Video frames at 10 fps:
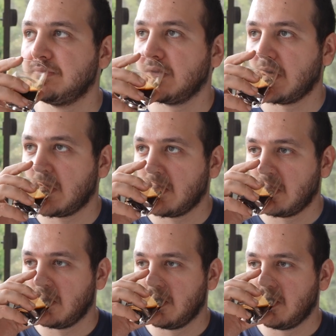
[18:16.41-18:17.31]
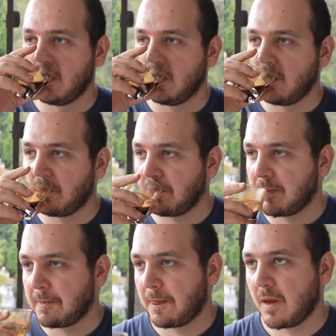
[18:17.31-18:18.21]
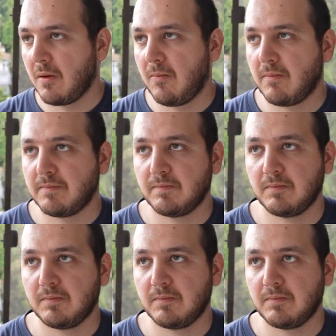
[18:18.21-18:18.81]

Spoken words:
No, it's still enjoyable with dark roasted coffee